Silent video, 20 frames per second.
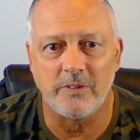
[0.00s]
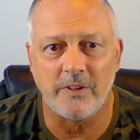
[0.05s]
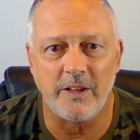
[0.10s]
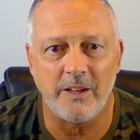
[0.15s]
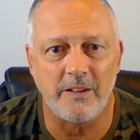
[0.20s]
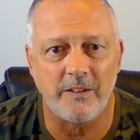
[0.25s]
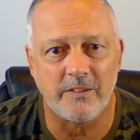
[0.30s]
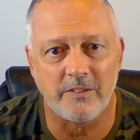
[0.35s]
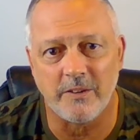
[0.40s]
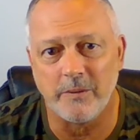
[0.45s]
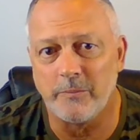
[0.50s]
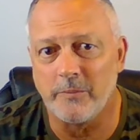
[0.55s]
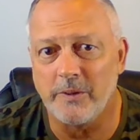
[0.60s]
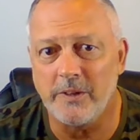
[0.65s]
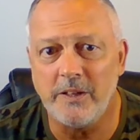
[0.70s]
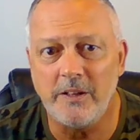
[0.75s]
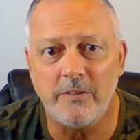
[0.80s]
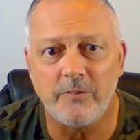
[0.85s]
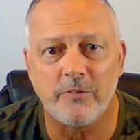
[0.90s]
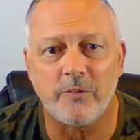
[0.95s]
take some
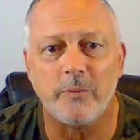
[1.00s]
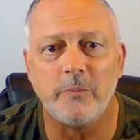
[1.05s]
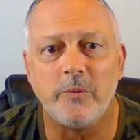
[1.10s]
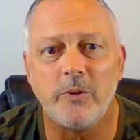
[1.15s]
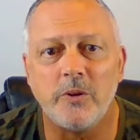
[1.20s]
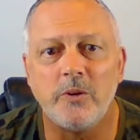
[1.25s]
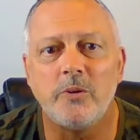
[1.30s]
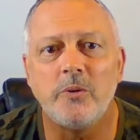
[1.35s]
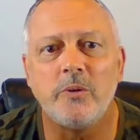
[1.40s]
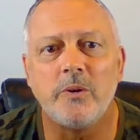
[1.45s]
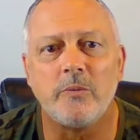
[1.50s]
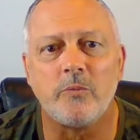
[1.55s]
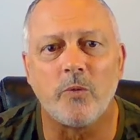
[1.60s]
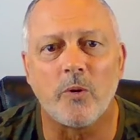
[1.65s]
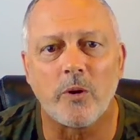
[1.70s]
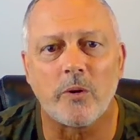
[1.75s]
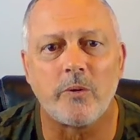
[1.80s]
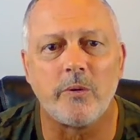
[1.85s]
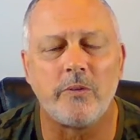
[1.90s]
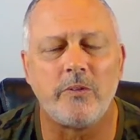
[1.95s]
lead from you and
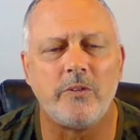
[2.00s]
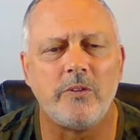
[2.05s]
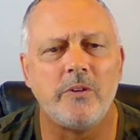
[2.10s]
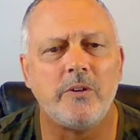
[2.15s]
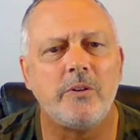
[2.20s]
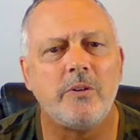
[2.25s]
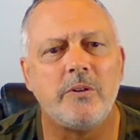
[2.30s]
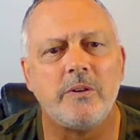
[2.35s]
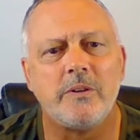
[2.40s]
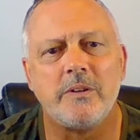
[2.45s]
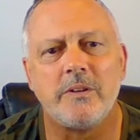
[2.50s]
work with you,